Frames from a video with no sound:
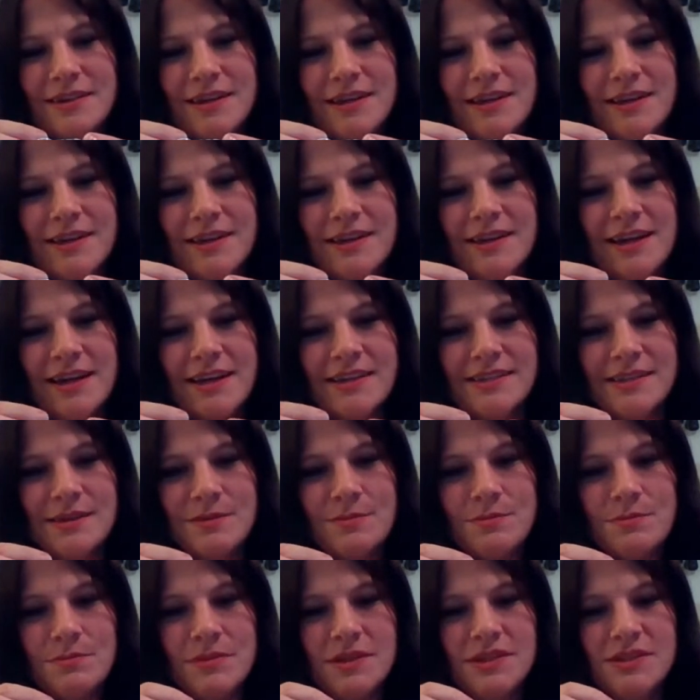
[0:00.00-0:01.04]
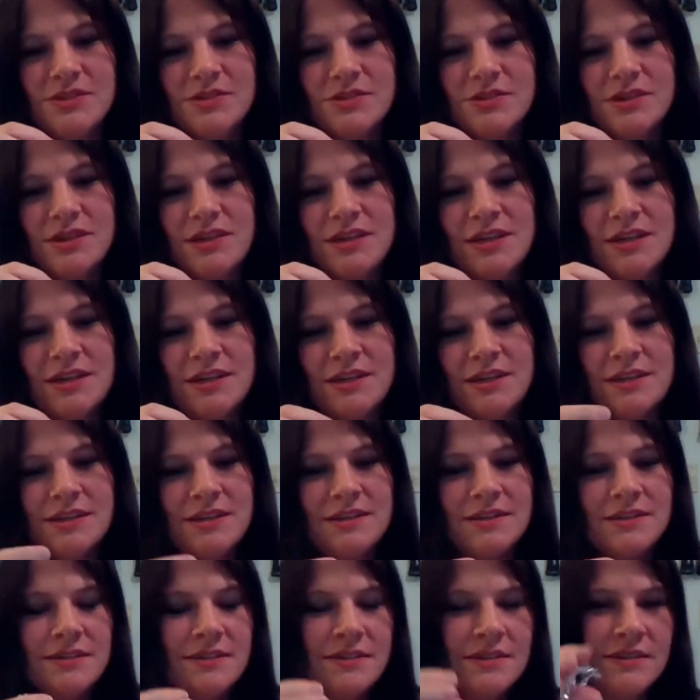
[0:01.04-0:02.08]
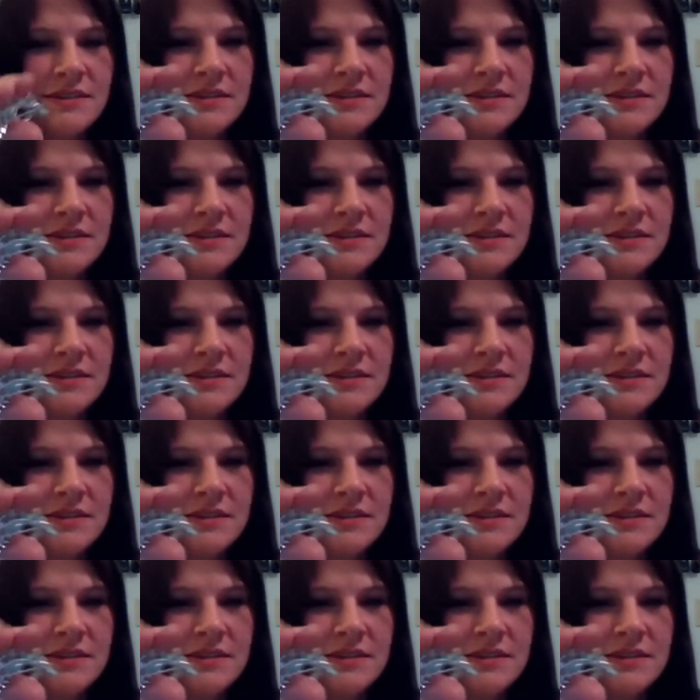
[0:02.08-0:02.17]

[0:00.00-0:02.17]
Uh, it has a mystery